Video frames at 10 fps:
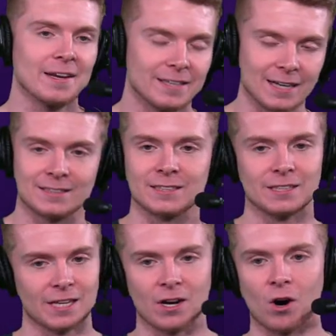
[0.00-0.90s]
yes, this
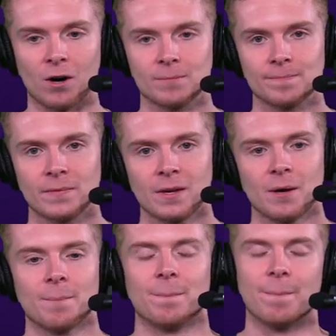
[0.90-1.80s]
is a haul,
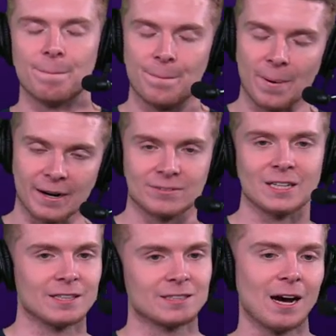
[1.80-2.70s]
but I've
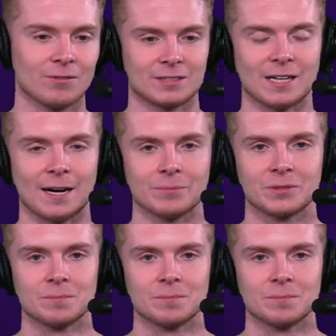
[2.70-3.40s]
said this countless times.